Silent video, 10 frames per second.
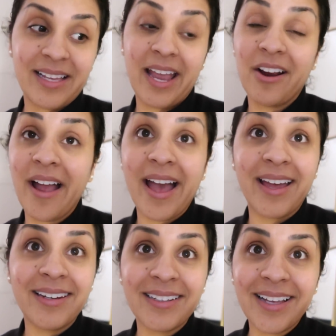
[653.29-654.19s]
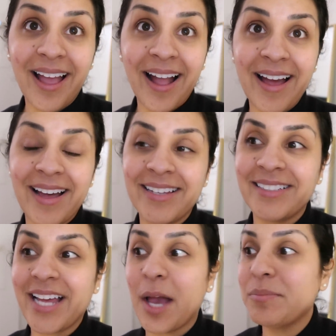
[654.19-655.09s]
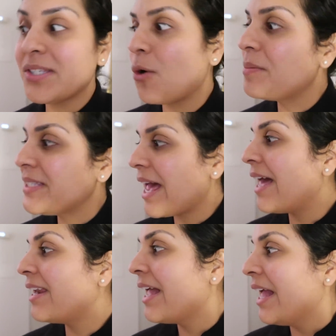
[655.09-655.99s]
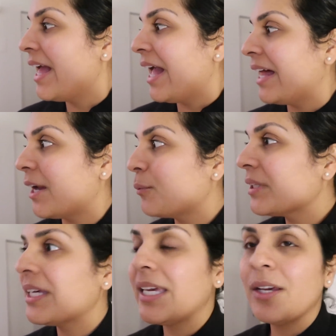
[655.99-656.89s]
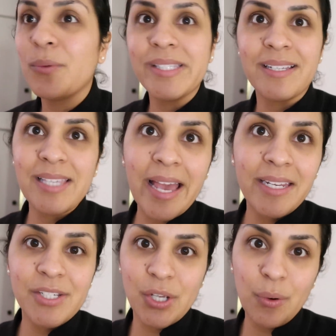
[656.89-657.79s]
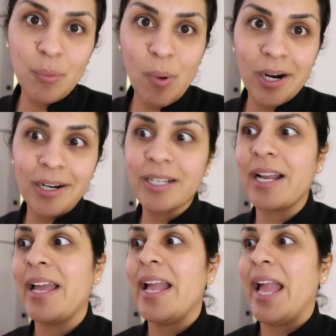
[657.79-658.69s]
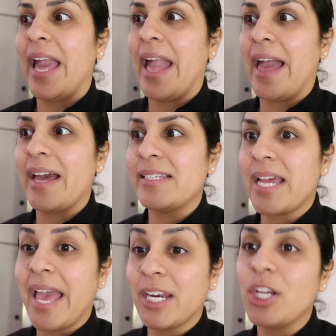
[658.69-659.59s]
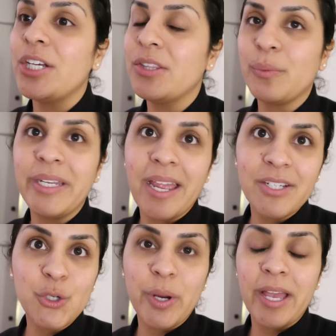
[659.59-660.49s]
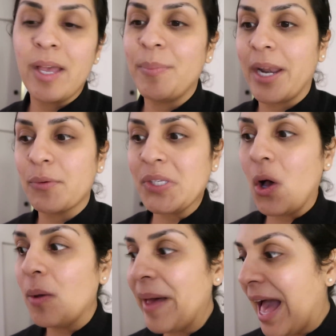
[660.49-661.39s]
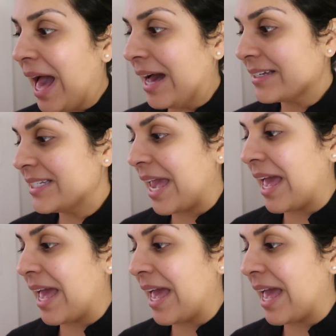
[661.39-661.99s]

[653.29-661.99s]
airhead. And I'm so upset. And I really was excited to go to work. And I had a good 3-day trip and I was all packed.